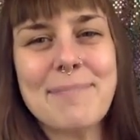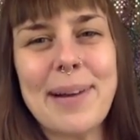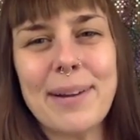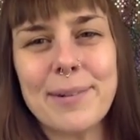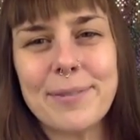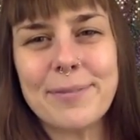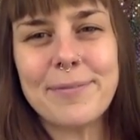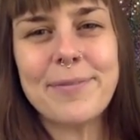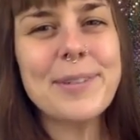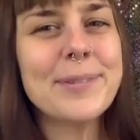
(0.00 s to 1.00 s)
By
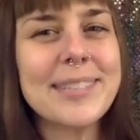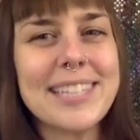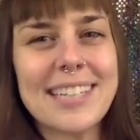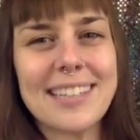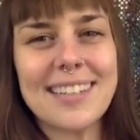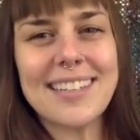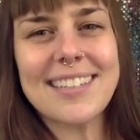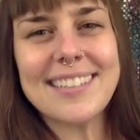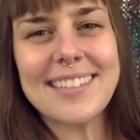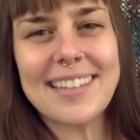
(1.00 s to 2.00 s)
refusing
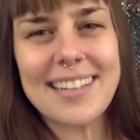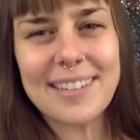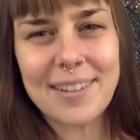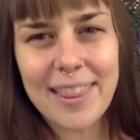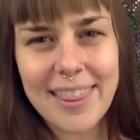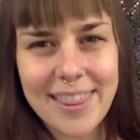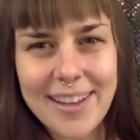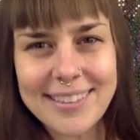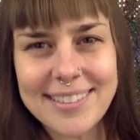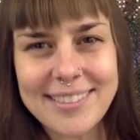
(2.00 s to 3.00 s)
to let your
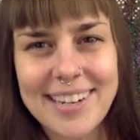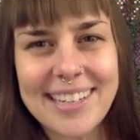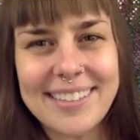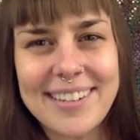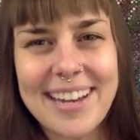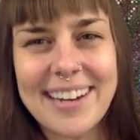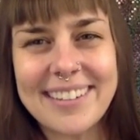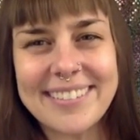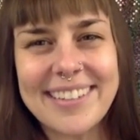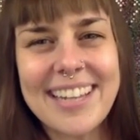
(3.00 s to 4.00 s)
thoughts drag you
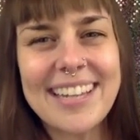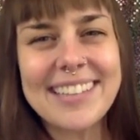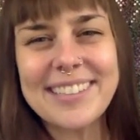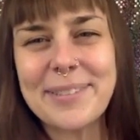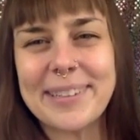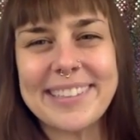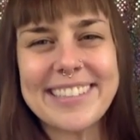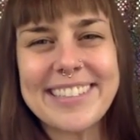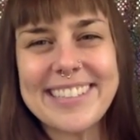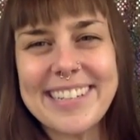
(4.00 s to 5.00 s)
down, you can
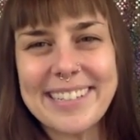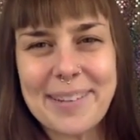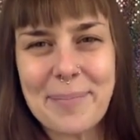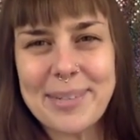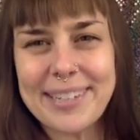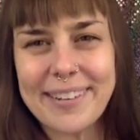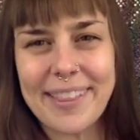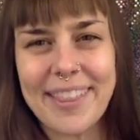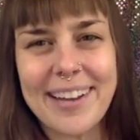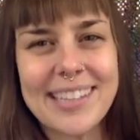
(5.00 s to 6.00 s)
stand up to your
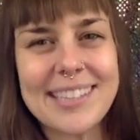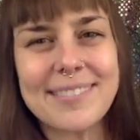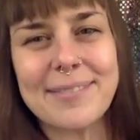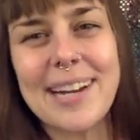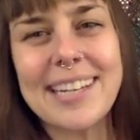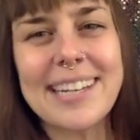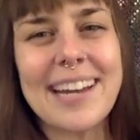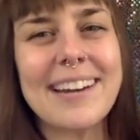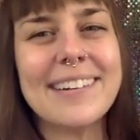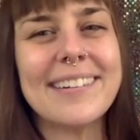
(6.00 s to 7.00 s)
thoughts right
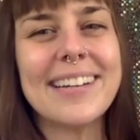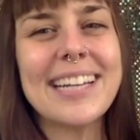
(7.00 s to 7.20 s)
now,